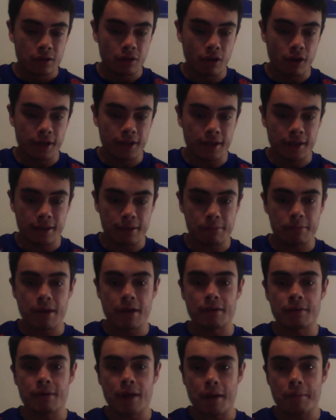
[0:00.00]
like him
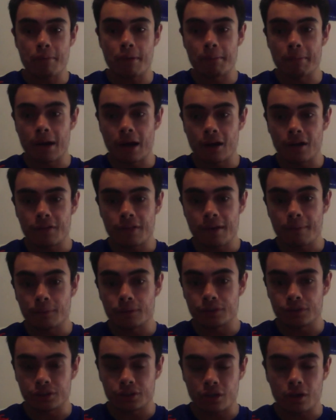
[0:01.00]
and and Mamalo, they
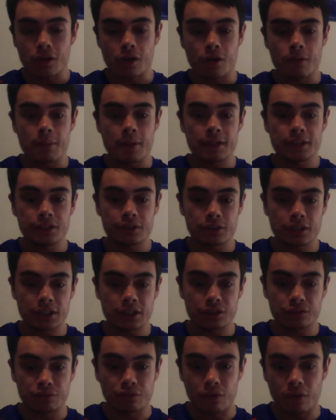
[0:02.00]
want to go home. That's
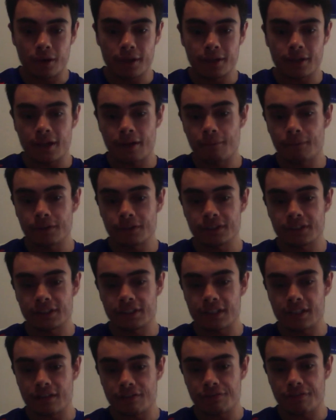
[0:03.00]
that's fine. They want to
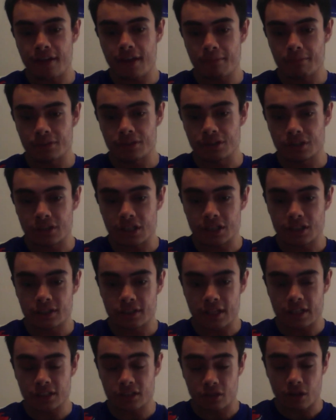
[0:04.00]
see their families. That
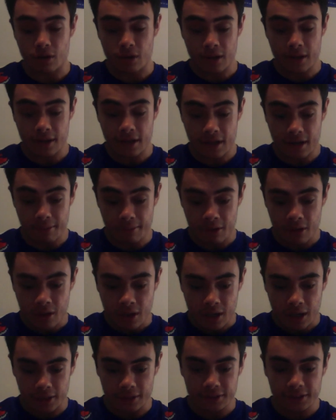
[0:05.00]
that's totally get it,
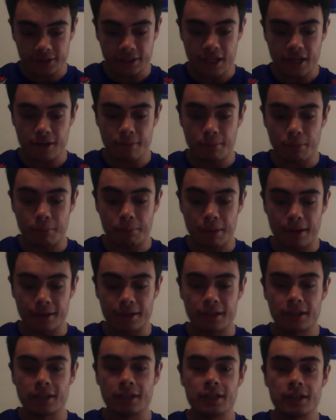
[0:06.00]
understandable.
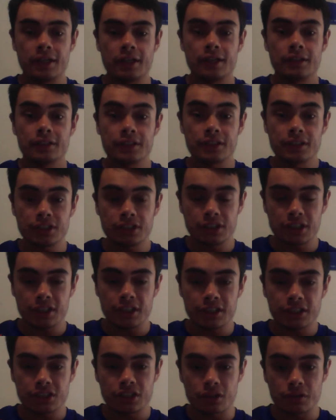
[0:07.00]
But this
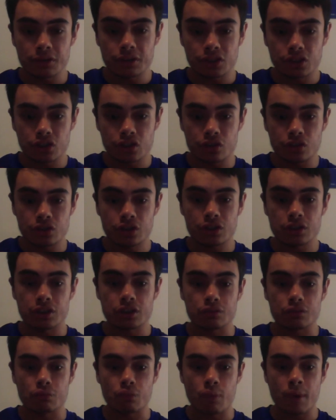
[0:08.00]
year, there's no
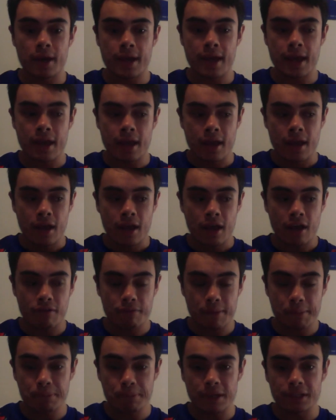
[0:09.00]
excuses. We
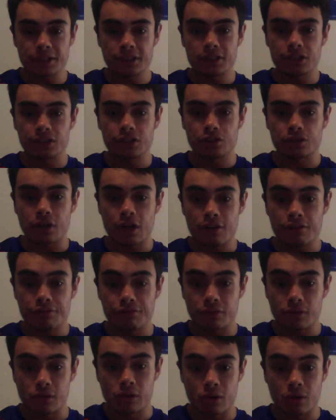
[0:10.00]
have been based in Australia
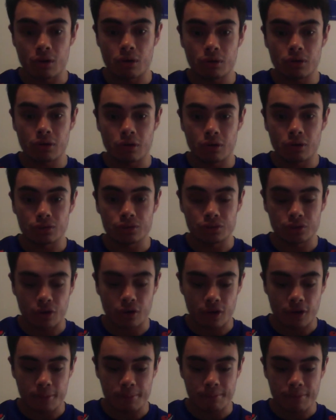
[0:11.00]
for a long, long
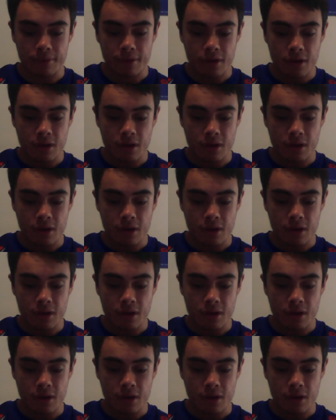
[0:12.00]
time.